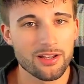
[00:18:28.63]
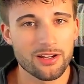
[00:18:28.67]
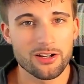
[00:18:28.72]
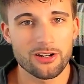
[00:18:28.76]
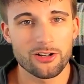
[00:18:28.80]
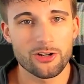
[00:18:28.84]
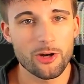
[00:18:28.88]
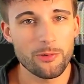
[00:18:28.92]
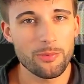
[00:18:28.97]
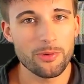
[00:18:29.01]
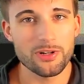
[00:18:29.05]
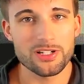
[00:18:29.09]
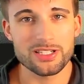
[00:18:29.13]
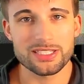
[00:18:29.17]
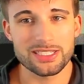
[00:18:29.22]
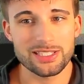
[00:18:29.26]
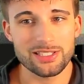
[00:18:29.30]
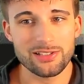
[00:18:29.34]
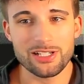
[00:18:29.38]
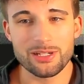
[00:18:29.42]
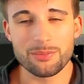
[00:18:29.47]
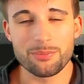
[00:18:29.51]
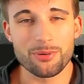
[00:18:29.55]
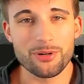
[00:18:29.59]
Cooper
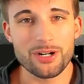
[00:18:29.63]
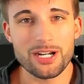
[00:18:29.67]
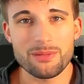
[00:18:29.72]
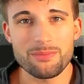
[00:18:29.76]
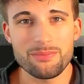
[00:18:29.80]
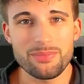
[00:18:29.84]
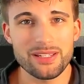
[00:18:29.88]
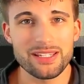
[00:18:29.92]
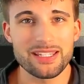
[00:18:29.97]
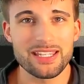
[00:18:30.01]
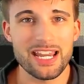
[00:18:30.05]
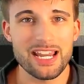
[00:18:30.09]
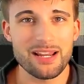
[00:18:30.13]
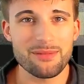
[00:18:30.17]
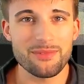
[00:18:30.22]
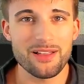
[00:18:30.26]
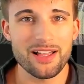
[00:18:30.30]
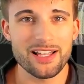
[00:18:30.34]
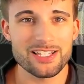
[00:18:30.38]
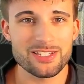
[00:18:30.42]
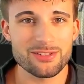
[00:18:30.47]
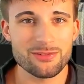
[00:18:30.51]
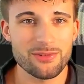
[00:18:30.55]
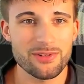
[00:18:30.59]
still had a pretty big game
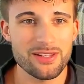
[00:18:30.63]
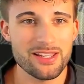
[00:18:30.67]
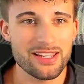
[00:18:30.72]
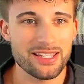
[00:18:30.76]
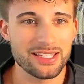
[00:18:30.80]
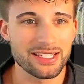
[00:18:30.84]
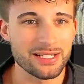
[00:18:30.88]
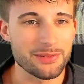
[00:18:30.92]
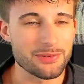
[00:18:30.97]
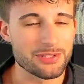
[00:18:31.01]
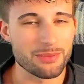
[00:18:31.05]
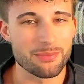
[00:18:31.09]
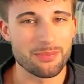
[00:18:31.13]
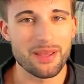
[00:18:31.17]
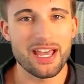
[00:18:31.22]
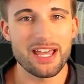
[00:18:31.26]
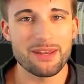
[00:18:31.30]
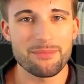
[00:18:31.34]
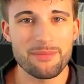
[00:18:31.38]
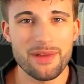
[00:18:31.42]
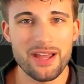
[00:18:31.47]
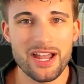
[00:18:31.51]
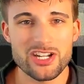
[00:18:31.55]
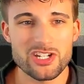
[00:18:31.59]
last week, and it was a
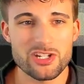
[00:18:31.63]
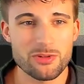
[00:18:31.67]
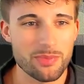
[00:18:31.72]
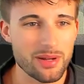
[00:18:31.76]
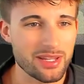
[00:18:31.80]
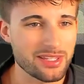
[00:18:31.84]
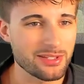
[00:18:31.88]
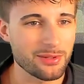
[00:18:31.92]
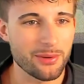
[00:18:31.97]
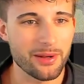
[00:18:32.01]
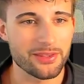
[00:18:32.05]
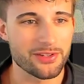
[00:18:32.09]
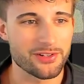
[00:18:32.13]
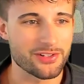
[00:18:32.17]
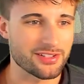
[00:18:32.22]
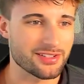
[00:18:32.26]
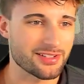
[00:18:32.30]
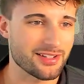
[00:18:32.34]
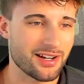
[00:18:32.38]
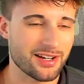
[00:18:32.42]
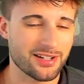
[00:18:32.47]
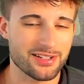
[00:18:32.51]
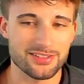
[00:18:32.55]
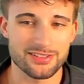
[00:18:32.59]
bad matchup and the weather
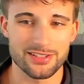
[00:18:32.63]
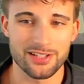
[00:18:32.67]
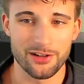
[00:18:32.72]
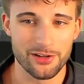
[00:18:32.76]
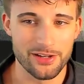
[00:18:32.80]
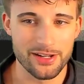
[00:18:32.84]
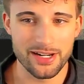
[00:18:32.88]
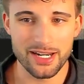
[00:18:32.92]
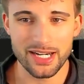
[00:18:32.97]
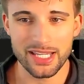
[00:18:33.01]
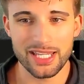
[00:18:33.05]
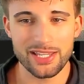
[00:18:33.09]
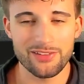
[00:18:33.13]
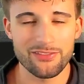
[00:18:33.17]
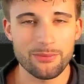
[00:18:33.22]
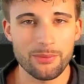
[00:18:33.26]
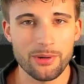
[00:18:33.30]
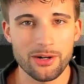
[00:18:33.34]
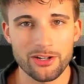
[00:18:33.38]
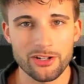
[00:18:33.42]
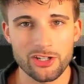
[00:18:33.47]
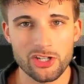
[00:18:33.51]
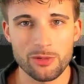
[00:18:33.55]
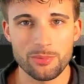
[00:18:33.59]
sucked. So you got to give
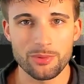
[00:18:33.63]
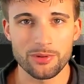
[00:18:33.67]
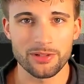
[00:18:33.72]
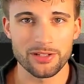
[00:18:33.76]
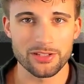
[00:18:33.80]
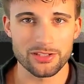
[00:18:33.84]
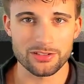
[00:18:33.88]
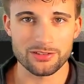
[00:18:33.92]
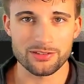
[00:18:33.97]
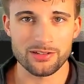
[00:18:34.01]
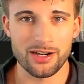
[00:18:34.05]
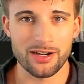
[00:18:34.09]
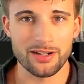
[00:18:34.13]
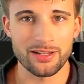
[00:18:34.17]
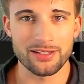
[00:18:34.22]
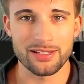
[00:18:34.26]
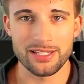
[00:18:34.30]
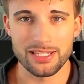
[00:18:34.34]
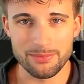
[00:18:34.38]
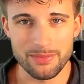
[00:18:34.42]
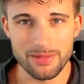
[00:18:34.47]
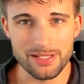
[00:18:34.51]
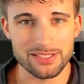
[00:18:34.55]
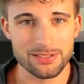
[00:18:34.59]
Amari Cooper his credit.
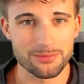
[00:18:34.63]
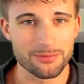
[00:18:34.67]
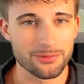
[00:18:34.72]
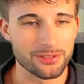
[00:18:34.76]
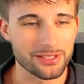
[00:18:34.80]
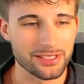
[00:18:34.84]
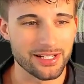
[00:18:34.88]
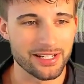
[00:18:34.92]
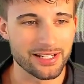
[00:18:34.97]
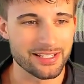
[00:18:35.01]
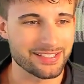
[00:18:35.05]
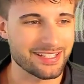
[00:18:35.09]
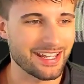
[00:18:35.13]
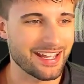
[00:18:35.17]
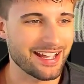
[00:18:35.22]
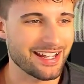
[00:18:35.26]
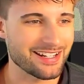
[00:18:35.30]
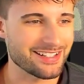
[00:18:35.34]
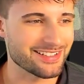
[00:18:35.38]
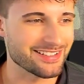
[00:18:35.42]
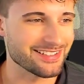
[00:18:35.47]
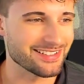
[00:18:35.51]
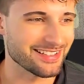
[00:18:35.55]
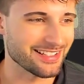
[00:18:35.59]
He made some really nice
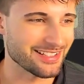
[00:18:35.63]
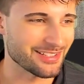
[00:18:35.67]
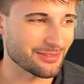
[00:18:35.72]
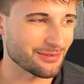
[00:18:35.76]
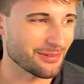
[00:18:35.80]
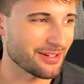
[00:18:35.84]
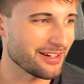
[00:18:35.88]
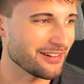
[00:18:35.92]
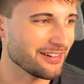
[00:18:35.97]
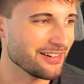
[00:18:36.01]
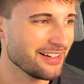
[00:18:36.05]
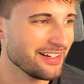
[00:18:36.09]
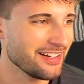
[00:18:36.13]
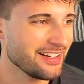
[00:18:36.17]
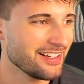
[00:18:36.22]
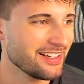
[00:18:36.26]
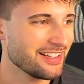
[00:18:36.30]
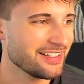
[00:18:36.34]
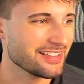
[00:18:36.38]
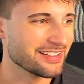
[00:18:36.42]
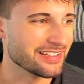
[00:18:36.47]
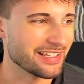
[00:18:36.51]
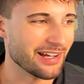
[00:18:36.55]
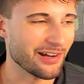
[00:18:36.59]
catches as well.
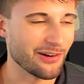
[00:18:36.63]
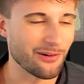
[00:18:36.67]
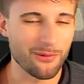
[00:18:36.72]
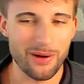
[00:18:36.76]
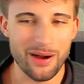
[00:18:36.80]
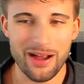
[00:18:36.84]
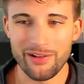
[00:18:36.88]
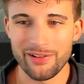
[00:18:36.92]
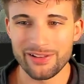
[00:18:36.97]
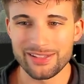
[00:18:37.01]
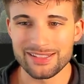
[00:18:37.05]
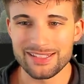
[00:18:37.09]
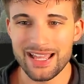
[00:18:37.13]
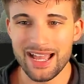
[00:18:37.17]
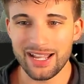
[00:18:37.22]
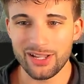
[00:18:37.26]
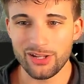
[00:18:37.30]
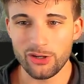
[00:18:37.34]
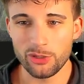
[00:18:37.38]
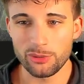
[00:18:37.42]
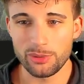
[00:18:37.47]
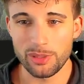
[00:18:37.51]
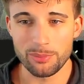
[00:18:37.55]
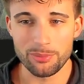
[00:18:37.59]
So while it's not
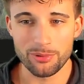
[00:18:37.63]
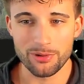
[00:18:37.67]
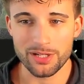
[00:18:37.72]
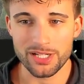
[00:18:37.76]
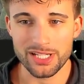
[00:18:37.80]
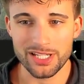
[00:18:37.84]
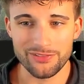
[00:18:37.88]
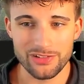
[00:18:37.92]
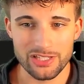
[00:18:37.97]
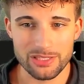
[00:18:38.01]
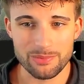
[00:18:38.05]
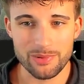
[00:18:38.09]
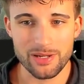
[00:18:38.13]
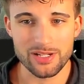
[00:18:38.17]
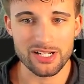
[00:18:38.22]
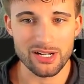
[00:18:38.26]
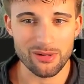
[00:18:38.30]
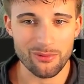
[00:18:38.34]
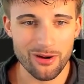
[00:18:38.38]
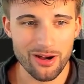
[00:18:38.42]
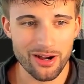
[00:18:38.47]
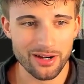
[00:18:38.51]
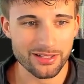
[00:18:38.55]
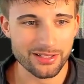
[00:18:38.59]
going to be pretty if it's
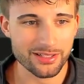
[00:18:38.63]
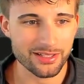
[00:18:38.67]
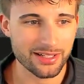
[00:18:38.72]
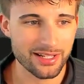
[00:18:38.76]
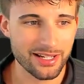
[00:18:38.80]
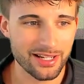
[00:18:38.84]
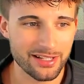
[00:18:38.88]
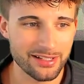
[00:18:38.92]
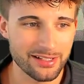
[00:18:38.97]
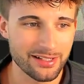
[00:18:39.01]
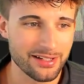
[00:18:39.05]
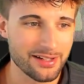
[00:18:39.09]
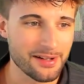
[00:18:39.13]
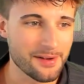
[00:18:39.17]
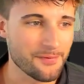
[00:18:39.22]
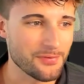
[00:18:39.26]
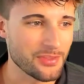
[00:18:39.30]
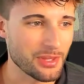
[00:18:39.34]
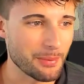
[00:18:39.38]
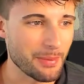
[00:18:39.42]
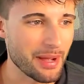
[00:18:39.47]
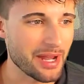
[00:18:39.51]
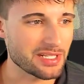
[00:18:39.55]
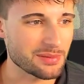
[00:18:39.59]
PJ Walker again,
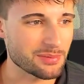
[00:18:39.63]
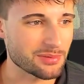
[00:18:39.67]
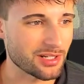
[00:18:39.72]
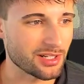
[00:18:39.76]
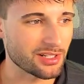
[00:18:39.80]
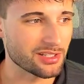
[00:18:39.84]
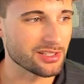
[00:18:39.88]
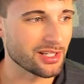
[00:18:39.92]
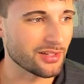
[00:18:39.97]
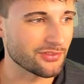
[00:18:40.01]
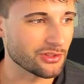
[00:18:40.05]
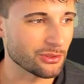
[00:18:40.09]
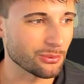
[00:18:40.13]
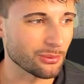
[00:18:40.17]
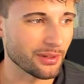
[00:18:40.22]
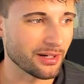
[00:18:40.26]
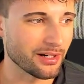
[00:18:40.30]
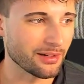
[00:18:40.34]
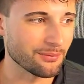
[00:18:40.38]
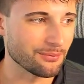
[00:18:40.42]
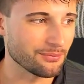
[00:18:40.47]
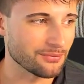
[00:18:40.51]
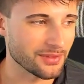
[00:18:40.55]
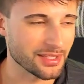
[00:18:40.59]
the matchup's good enough to
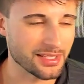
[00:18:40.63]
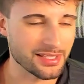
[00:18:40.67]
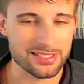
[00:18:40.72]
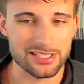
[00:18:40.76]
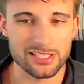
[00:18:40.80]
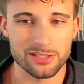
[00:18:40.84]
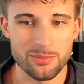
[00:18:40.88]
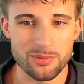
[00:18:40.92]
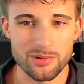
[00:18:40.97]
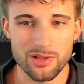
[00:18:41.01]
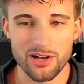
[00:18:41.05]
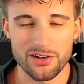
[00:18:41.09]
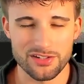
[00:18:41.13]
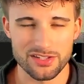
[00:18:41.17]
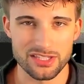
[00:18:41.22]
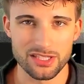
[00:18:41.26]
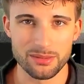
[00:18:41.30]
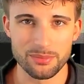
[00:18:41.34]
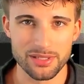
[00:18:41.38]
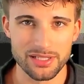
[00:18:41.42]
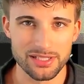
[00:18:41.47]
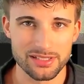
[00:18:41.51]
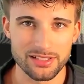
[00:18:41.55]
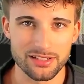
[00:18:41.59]
where he still belongs in
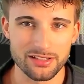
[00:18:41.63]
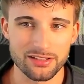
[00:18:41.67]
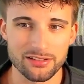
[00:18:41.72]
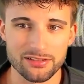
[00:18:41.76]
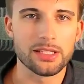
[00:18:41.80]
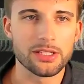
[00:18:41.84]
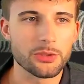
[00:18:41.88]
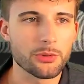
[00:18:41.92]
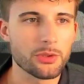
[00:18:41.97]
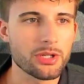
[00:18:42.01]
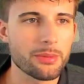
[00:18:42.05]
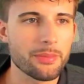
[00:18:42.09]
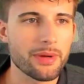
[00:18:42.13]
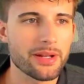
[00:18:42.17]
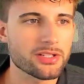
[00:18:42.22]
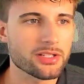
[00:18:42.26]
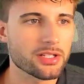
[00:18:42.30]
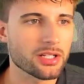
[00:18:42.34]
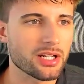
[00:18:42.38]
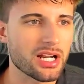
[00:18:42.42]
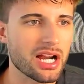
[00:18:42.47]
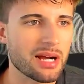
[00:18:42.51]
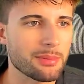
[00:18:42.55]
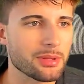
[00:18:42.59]
the B tier. I do want to
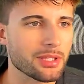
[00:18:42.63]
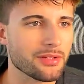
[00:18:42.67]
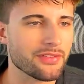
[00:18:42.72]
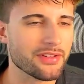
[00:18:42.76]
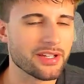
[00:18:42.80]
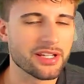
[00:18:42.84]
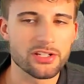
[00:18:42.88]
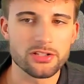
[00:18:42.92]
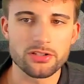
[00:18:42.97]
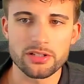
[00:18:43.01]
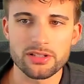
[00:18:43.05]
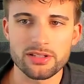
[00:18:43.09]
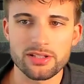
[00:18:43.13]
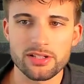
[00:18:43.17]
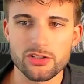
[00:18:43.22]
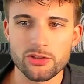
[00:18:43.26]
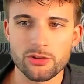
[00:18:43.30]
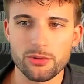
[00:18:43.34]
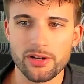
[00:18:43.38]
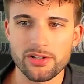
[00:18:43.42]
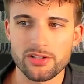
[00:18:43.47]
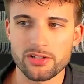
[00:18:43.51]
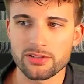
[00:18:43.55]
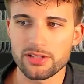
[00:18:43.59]
mention a couple of injury
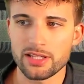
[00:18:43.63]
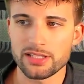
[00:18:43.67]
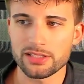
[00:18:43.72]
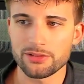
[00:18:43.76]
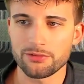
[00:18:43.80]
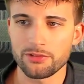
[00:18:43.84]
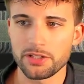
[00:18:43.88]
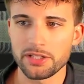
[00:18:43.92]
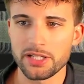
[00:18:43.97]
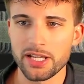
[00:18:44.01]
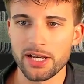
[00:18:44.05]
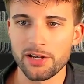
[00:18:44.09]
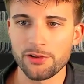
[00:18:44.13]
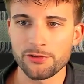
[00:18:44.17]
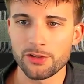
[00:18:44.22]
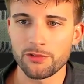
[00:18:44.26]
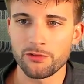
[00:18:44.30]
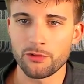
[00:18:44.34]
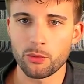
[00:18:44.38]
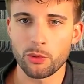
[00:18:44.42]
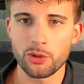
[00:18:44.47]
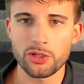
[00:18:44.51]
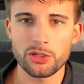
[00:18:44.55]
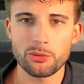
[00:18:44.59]
situations as of right now. So
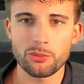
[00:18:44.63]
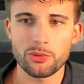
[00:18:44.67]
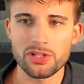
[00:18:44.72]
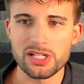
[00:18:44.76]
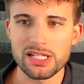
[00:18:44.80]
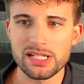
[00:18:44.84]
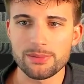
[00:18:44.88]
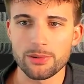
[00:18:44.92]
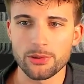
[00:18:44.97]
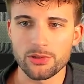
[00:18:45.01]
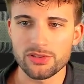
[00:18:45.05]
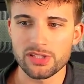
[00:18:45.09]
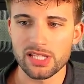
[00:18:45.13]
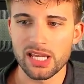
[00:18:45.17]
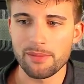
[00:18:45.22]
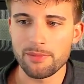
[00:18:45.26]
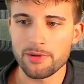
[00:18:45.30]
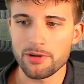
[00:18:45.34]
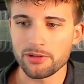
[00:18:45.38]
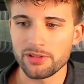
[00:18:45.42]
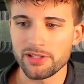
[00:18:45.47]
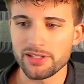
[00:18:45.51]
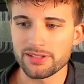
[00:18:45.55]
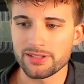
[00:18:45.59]
if you're wondering where Deebo
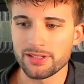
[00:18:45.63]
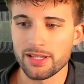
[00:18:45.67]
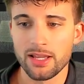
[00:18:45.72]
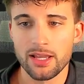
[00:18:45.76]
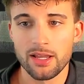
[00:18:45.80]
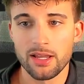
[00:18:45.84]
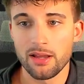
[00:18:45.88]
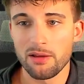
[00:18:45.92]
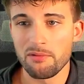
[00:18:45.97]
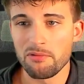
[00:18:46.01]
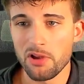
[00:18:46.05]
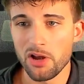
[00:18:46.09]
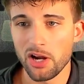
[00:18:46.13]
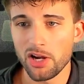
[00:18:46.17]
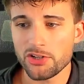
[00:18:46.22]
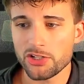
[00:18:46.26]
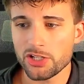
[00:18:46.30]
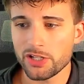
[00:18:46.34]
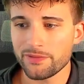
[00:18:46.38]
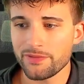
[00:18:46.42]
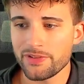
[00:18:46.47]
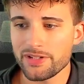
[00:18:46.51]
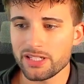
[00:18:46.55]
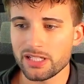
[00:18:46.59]
Samuel is, not
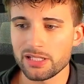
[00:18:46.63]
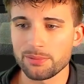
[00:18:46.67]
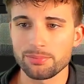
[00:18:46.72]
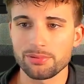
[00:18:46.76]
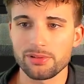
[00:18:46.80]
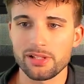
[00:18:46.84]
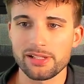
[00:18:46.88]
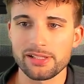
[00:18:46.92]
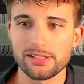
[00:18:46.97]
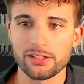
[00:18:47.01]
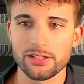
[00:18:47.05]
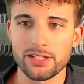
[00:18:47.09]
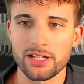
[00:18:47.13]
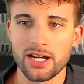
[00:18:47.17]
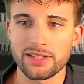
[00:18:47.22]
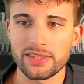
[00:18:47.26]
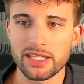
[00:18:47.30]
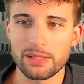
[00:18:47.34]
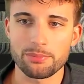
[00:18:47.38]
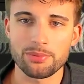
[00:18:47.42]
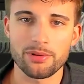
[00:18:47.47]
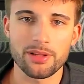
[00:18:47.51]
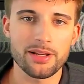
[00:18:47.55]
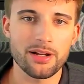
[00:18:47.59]
sure if he's going to play it or not.
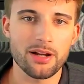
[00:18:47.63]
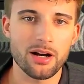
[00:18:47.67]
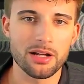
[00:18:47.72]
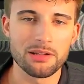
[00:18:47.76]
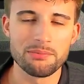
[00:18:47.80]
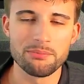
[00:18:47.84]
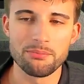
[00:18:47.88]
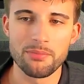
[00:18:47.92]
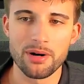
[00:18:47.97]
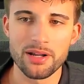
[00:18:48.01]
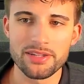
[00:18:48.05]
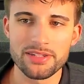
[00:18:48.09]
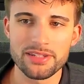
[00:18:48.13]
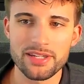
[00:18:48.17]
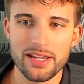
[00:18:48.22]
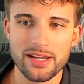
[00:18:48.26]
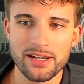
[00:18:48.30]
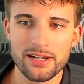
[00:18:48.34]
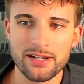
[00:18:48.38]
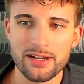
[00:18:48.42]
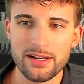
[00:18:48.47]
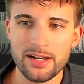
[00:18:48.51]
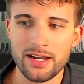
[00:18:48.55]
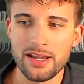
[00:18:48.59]
They play on
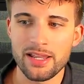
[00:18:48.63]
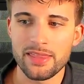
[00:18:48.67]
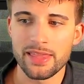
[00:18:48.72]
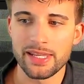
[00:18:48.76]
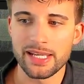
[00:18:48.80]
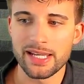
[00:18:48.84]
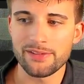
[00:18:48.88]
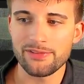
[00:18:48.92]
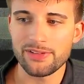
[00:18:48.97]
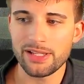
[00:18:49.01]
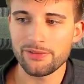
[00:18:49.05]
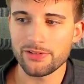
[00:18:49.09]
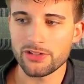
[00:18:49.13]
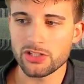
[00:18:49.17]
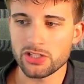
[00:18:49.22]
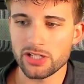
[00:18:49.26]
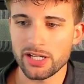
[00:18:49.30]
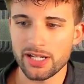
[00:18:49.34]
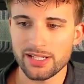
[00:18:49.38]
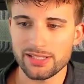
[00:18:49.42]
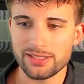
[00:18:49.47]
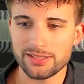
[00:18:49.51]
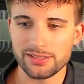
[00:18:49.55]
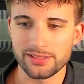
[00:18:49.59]
Monday. They definitely have a
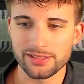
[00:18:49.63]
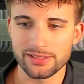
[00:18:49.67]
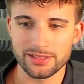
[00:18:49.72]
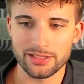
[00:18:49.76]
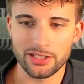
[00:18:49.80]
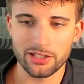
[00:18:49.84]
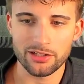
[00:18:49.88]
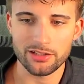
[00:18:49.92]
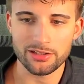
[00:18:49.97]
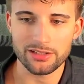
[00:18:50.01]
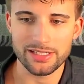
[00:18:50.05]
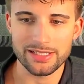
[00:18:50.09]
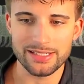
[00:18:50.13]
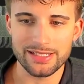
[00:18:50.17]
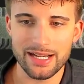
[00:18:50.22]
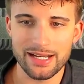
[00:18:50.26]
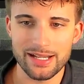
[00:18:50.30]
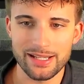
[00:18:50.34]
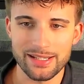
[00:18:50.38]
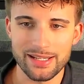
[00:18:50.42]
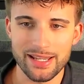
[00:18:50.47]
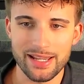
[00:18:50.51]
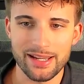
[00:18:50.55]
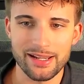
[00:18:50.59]
chance. He's currently
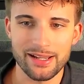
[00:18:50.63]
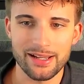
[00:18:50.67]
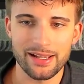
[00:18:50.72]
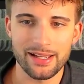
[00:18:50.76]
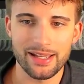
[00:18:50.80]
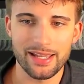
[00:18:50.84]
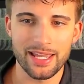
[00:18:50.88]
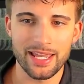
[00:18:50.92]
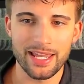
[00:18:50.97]
day-to-day.